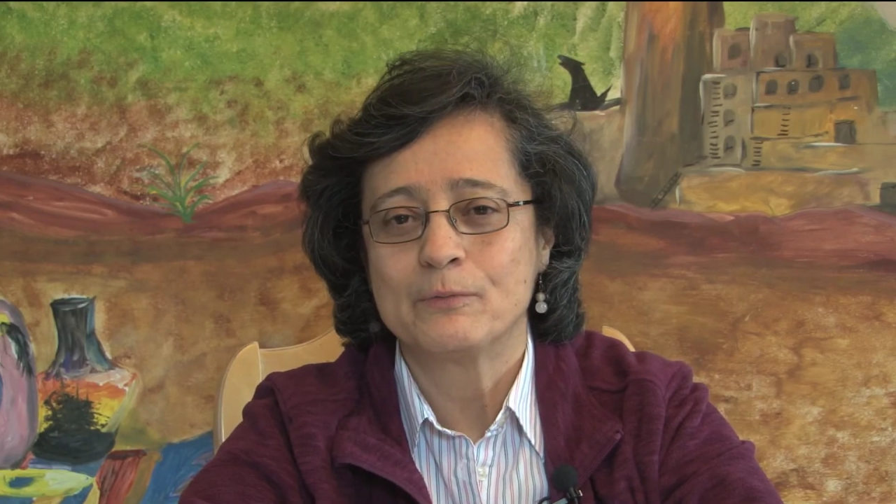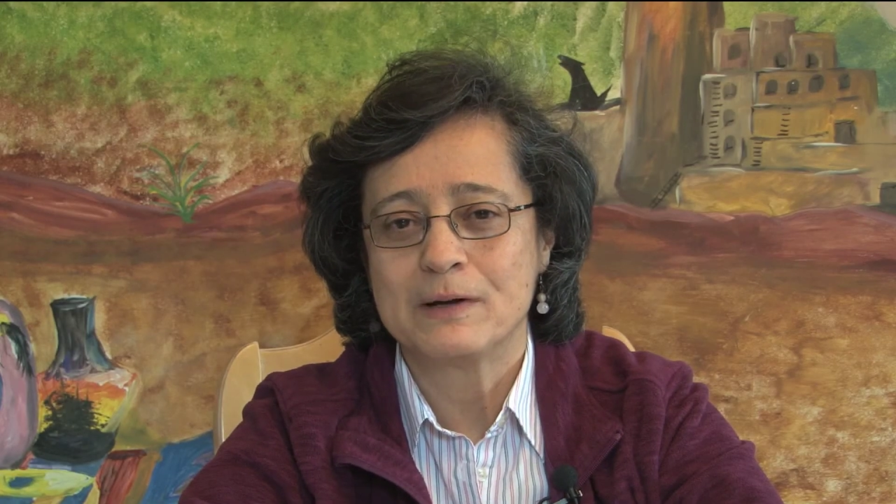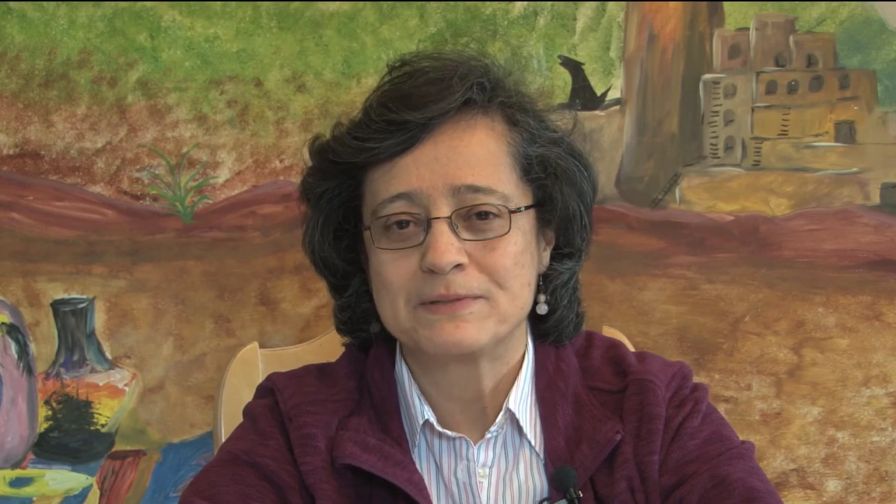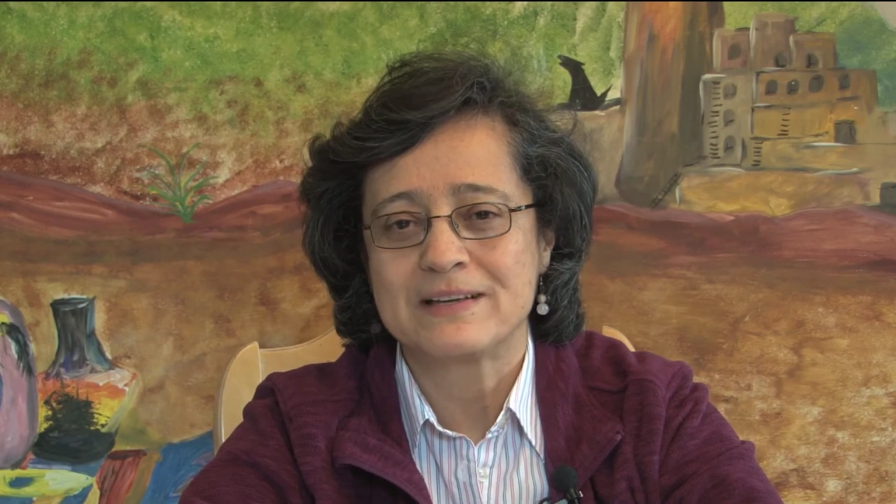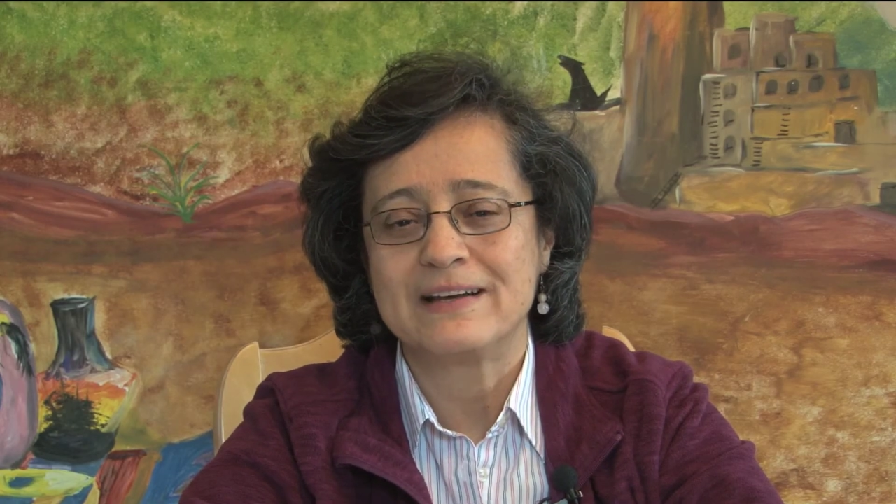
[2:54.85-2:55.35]

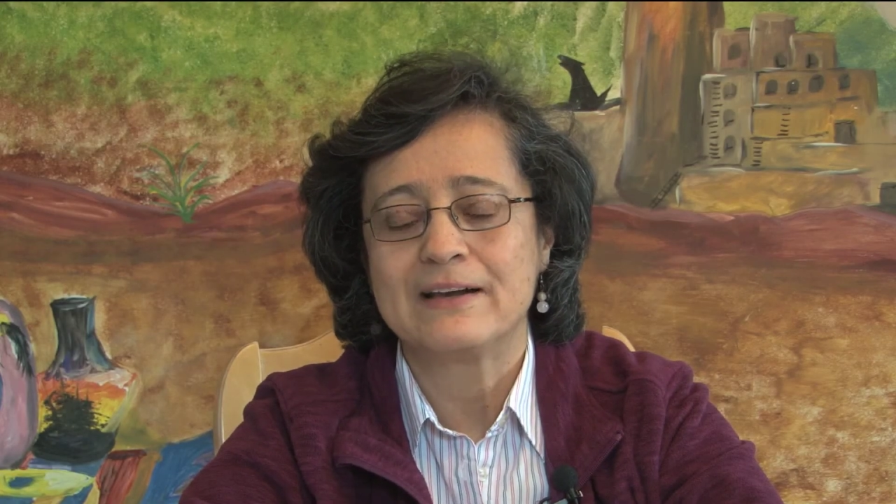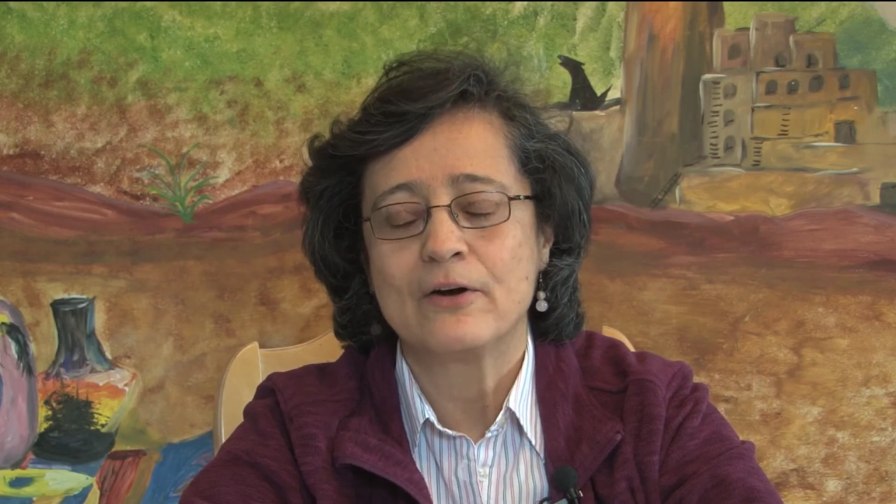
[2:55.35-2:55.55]
website